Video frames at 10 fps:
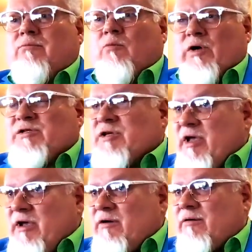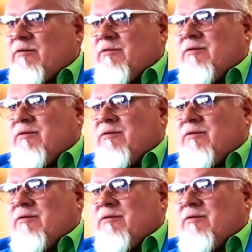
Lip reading: Once a year.